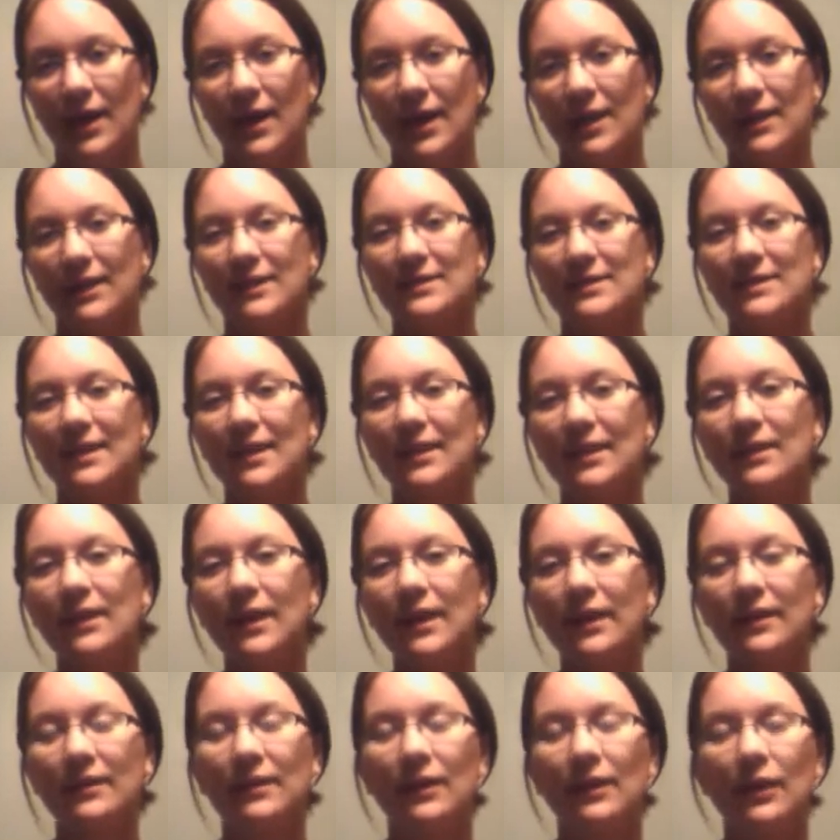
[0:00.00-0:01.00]
They say
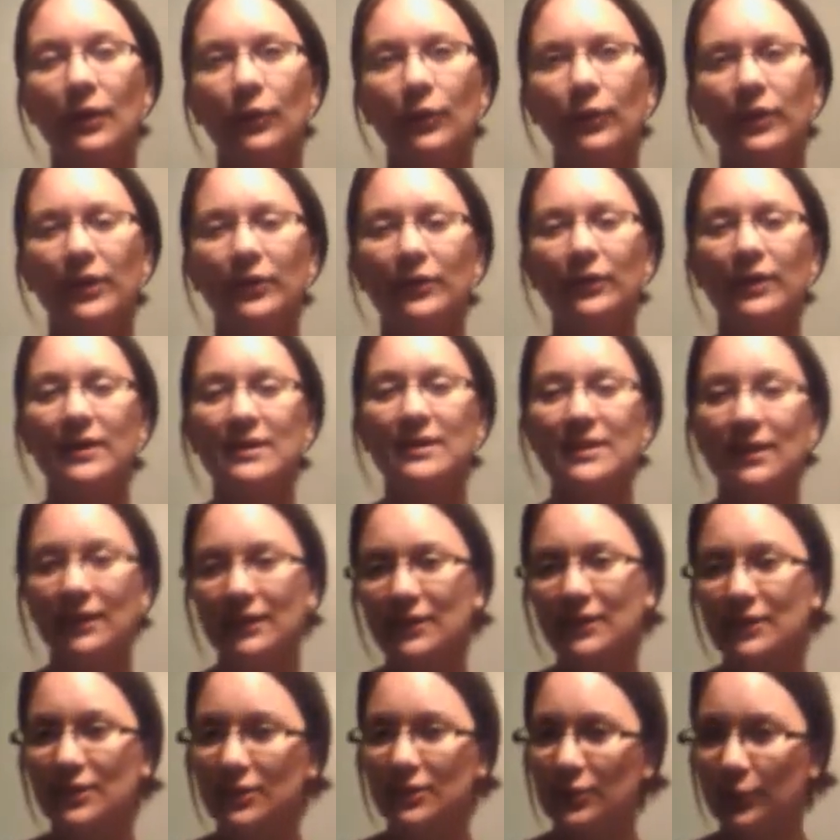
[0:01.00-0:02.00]
that when you can tell
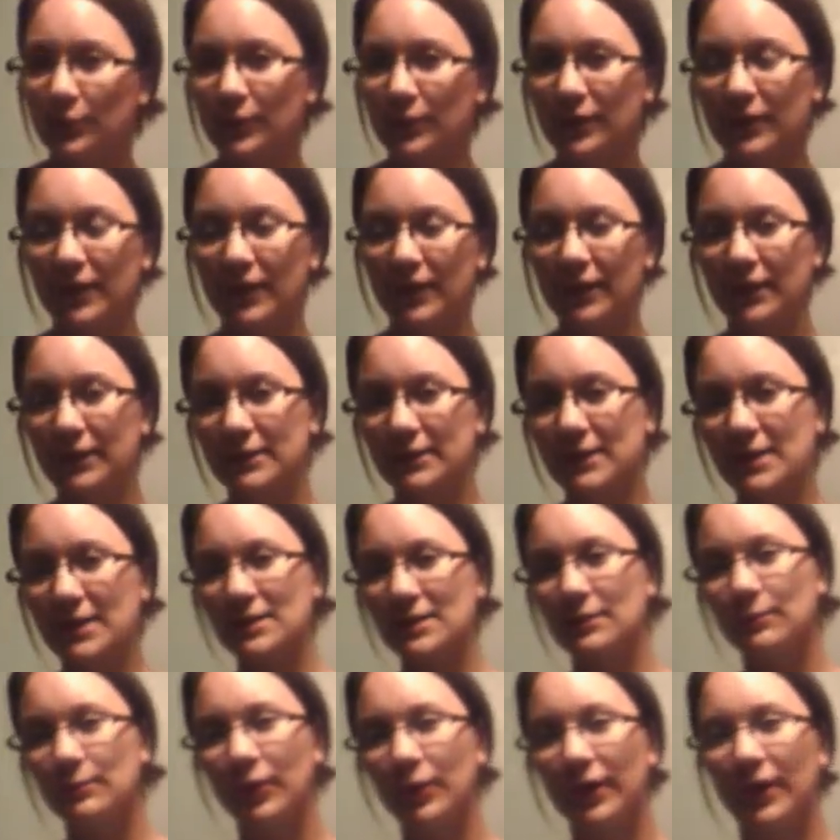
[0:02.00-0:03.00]
a story and it
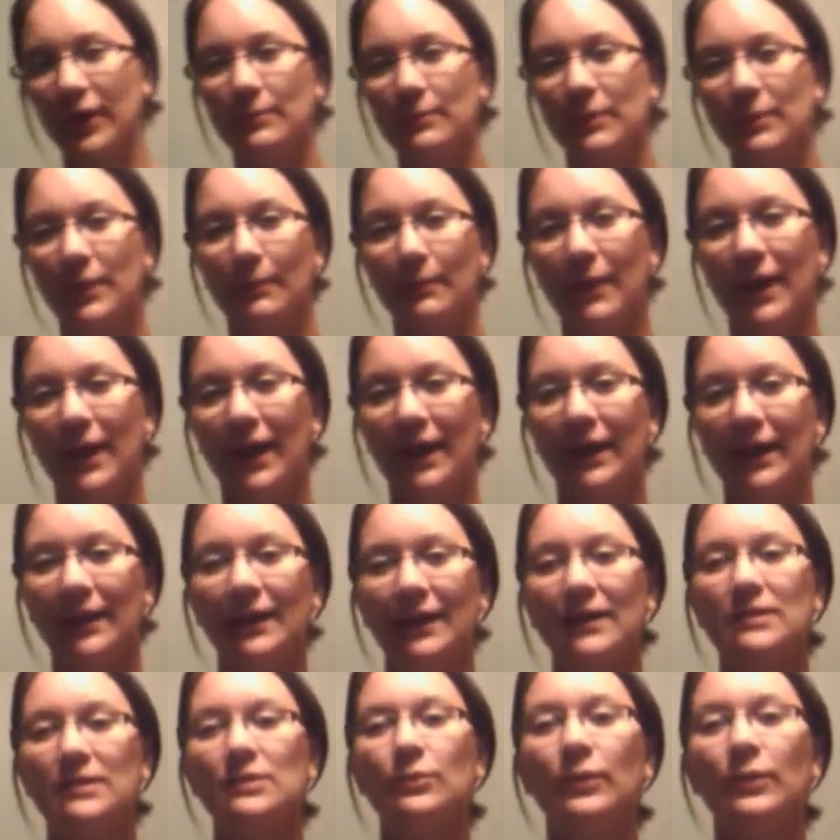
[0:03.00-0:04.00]
doesn't bring up the pain,
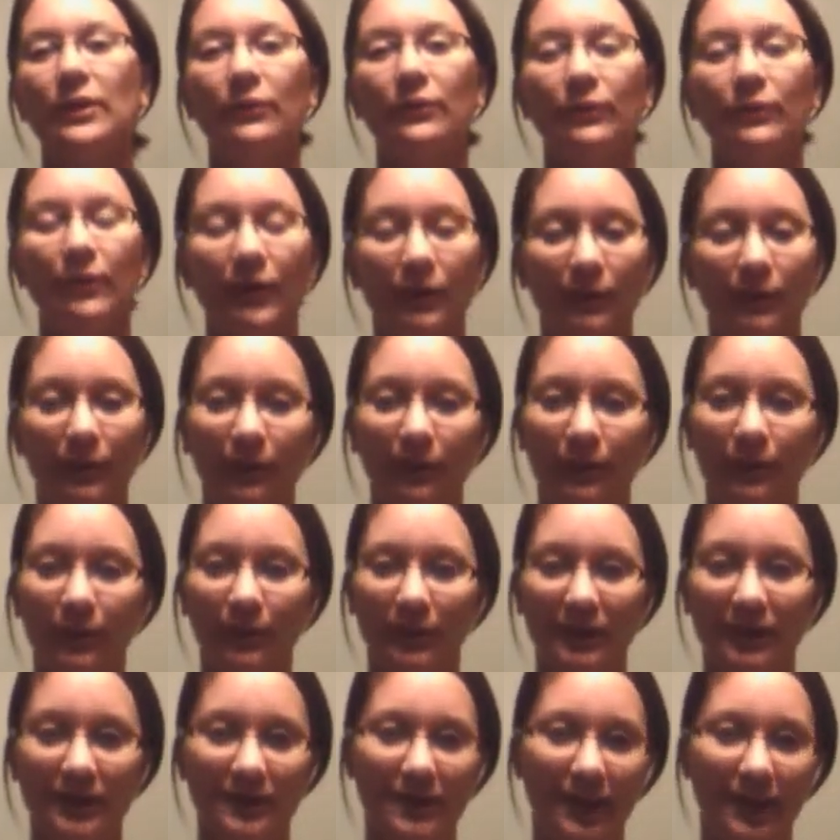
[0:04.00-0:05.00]
that's when you know the
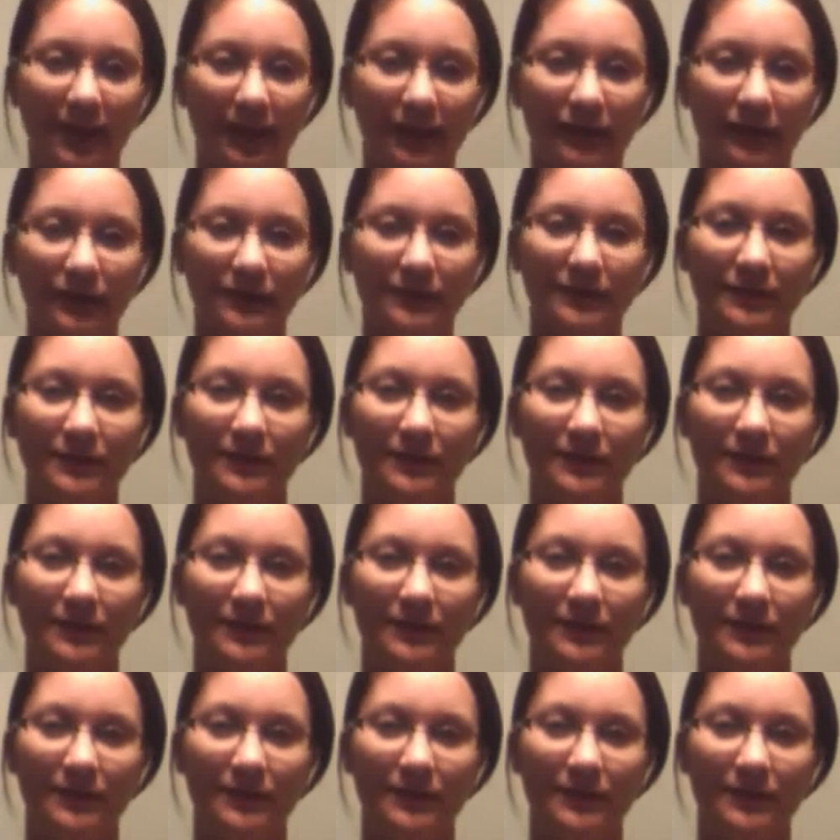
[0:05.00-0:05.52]
wound is healed.